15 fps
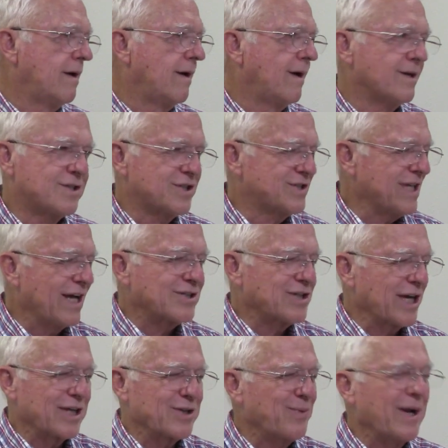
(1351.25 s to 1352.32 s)
sounds
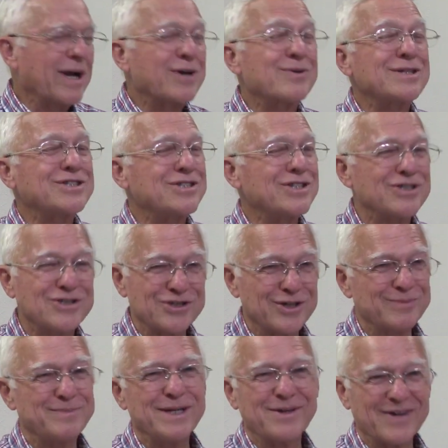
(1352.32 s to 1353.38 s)
like the way a Christian
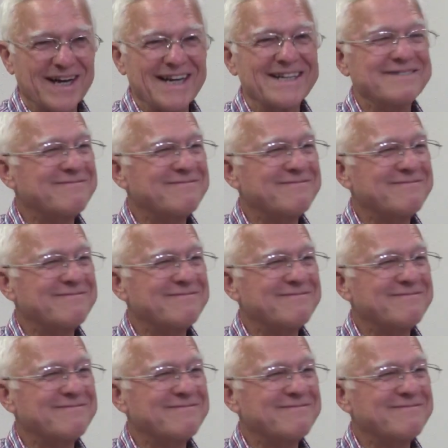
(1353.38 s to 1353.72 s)
should be, right?